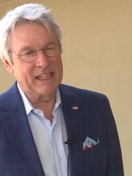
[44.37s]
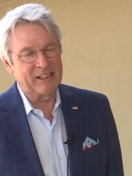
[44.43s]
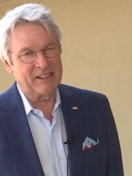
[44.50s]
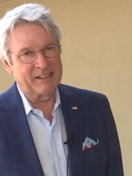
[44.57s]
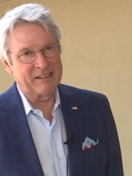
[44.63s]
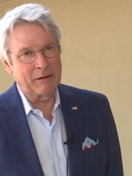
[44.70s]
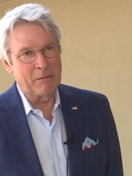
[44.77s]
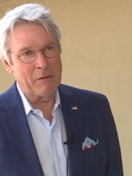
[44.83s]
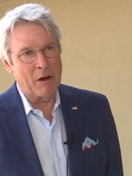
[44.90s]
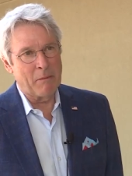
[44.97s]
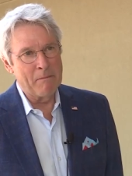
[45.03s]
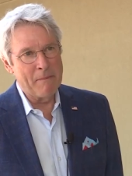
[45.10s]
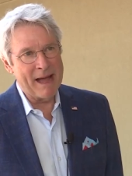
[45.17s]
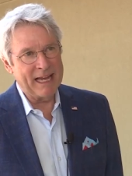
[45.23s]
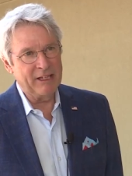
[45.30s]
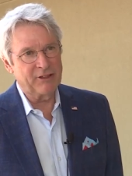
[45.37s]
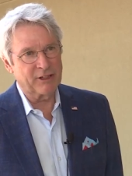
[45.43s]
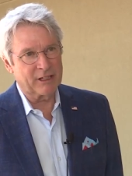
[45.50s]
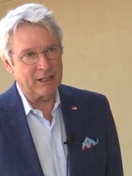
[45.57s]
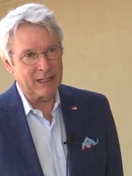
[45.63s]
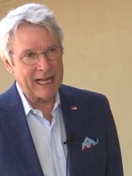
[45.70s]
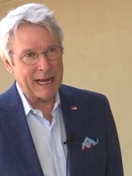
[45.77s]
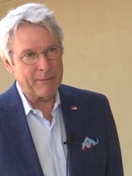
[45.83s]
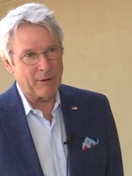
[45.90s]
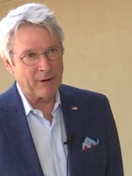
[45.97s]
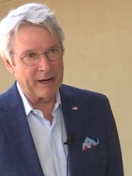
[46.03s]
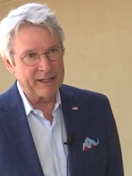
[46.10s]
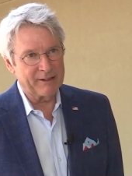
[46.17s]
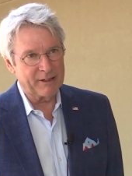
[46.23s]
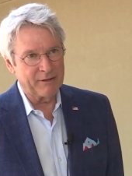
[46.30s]
This is a, a major
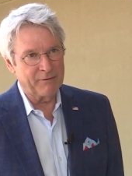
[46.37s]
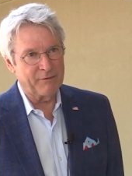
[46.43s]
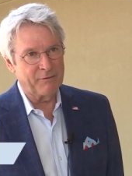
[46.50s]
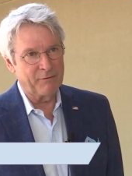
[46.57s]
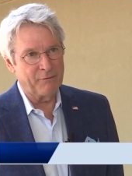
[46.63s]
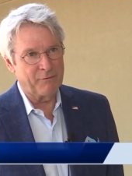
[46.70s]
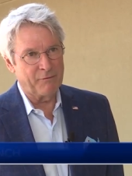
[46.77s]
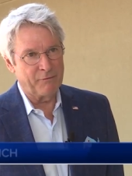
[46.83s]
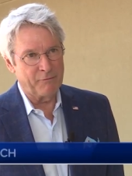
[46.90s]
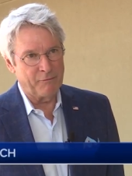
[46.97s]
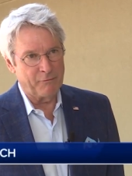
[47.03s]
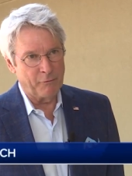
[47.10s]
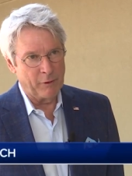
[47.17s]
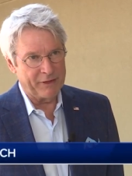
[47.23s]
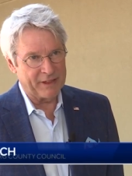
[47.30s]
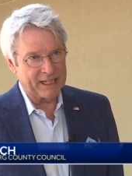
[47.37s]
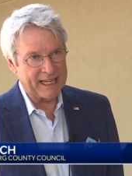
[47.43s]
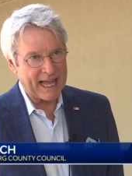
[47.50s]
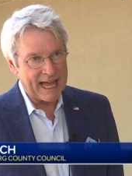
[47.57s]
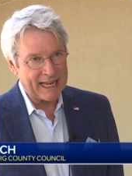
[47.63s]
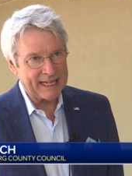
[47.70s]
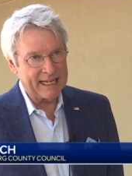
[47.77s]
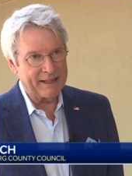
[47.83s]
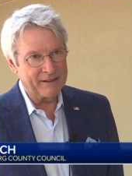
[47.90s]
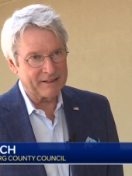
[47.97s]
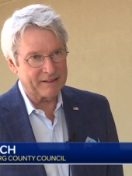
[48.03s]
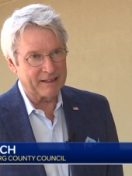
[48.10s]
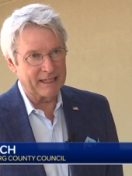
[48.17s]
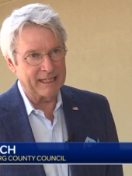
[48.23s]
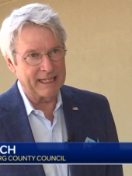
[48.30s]
collaboration with the county and
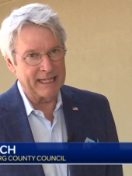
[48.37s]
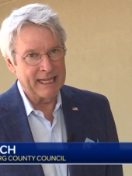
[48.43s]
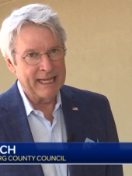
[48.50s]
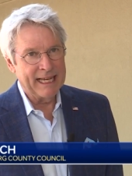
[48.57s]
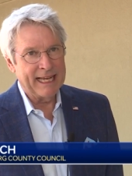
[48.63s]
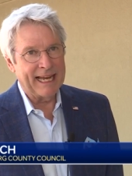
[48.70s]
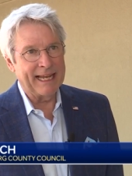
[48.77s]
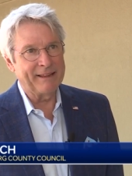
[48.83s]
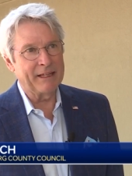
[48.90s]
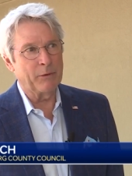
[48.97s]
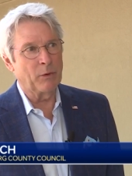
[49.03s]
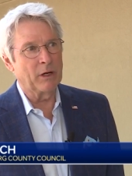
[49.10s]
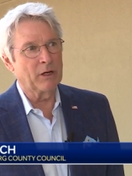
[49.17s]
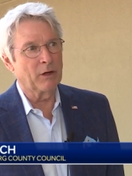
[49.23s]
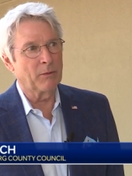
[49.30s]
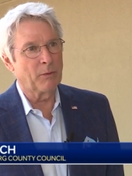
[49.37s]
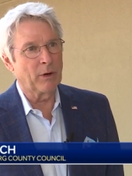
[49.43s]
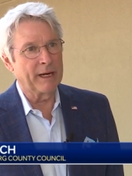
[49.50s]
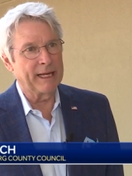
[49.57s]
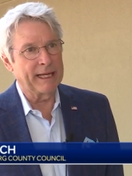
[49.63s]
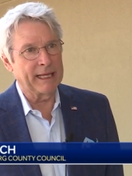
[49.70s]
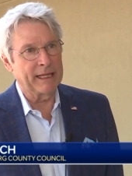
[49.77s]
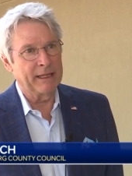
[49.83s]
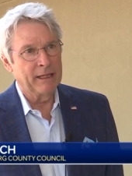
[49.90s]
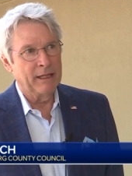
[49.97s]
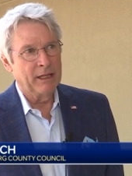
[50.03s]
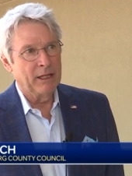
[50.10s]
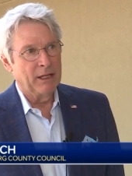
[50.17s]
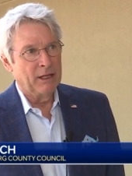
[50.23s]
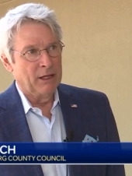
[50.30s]
the city in that we're going to bring
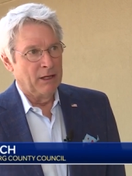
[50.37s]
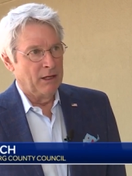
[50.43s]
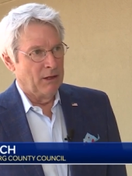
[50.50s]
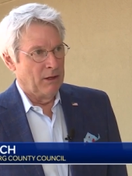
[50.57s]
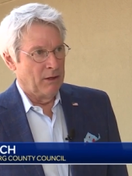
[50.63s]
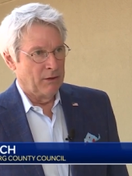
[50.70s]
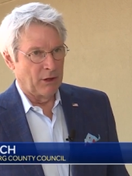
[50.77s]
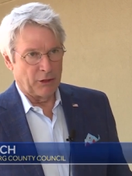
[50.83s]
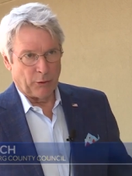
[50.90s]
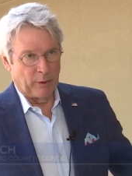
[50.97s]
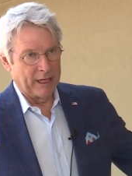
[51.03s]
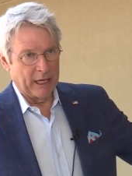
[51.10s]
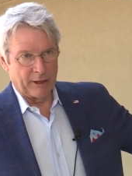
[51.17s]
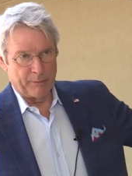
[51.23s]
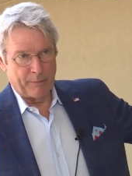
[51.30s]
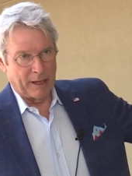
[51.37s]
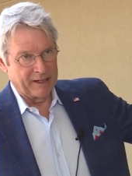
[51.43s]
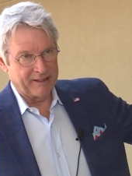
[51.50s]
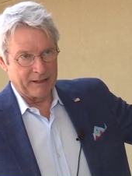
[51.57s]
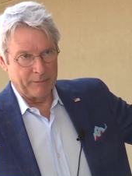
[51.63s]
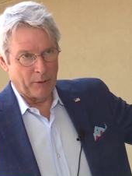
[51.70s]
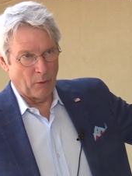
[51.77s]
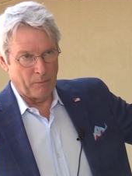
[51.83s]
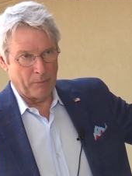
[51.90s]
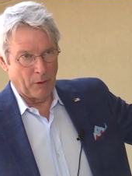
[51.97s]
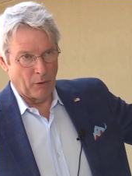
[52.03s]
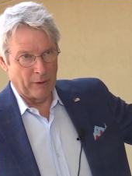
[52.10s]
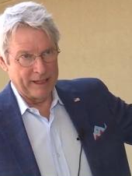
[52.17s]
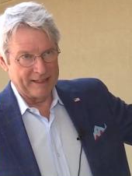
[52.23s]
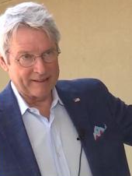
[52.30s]
the 300 plus
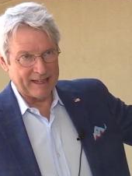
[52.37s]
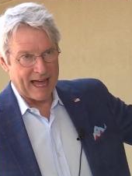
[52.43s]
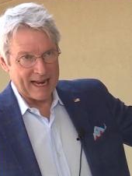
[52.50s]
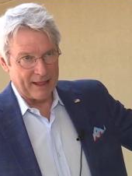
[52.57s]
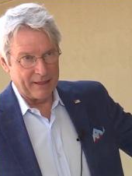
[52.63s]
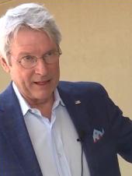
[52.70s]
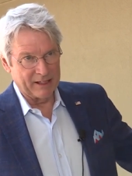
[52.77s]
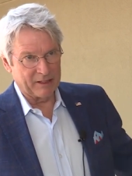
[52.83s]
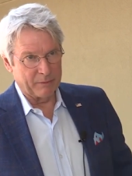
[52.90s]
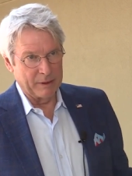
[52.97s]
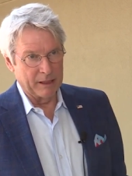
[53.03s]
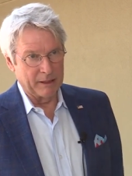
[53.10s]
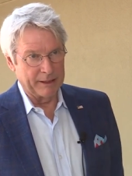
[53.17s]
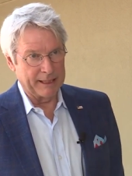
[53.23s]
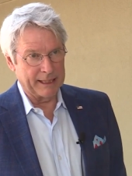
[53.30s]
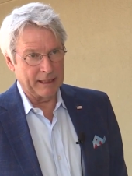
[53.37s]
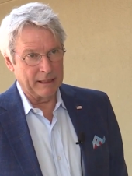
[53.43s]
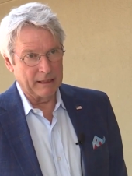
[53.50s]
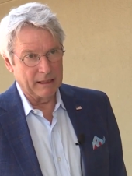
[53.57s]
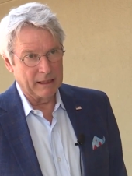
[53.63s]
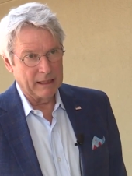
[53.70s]
employees out of this building